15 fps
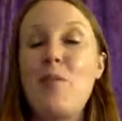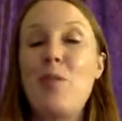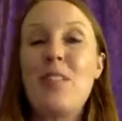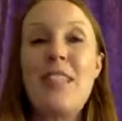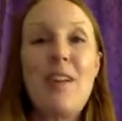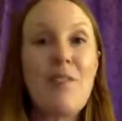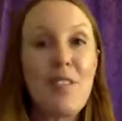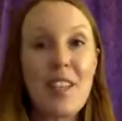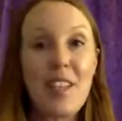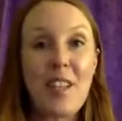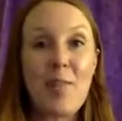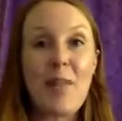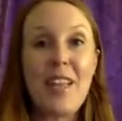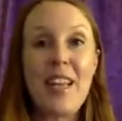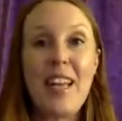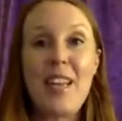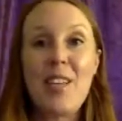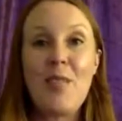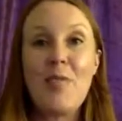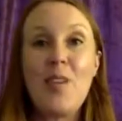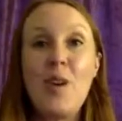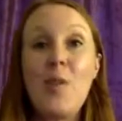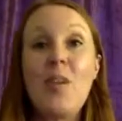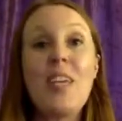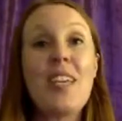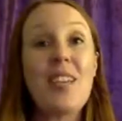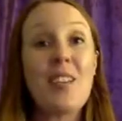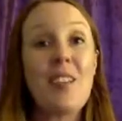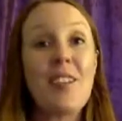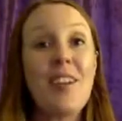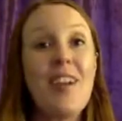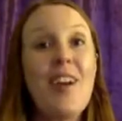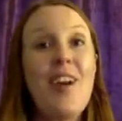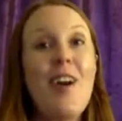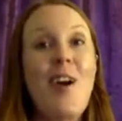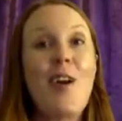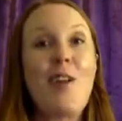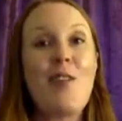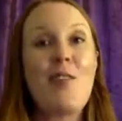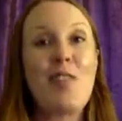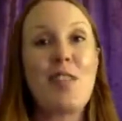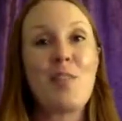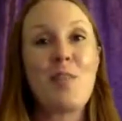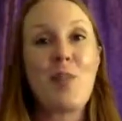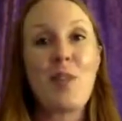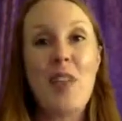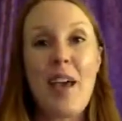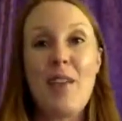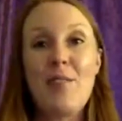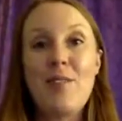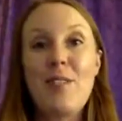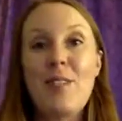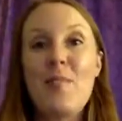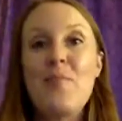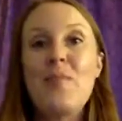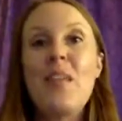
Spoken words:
definitely be letting you know here on our Facebook Lives.